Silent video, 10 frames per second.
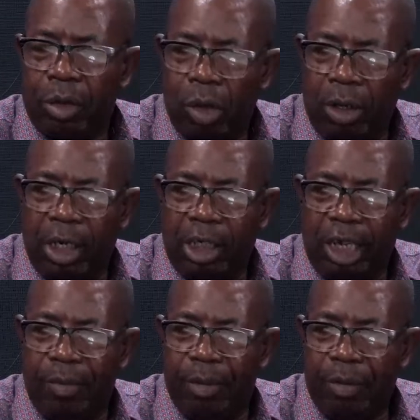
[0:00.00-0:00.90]

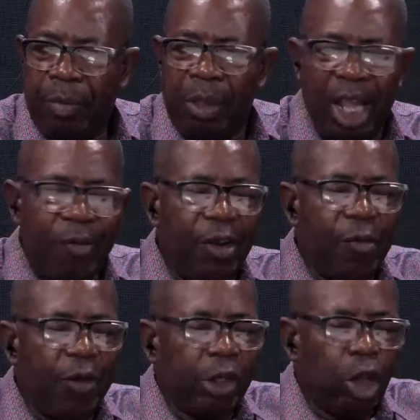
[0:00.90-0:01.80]
Understand me? Even
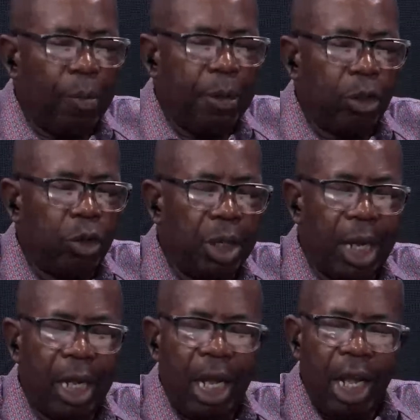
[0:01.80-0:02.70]
if you stop it
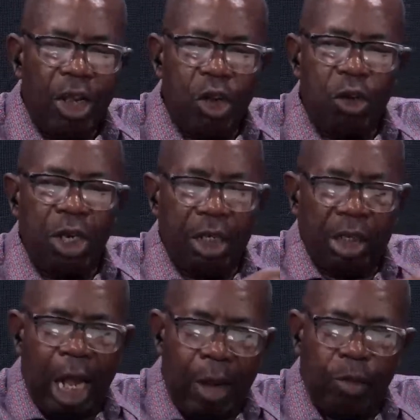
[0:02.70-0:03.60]
today, you need
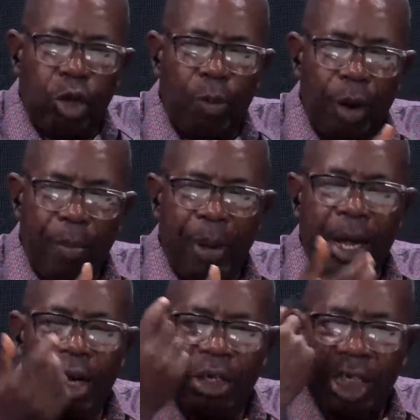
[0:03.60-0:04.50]
time to
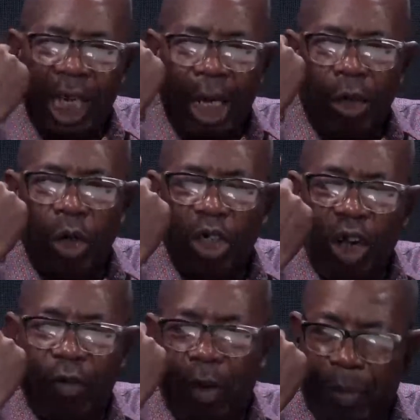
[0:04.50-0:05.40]
prepare the psychology
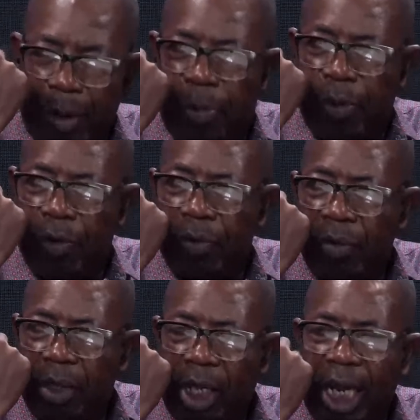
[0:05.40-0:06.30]
of the people
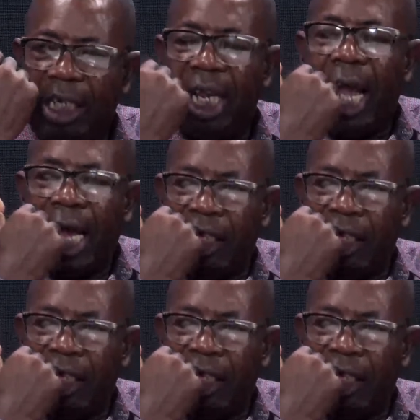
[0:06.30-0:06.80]
that they are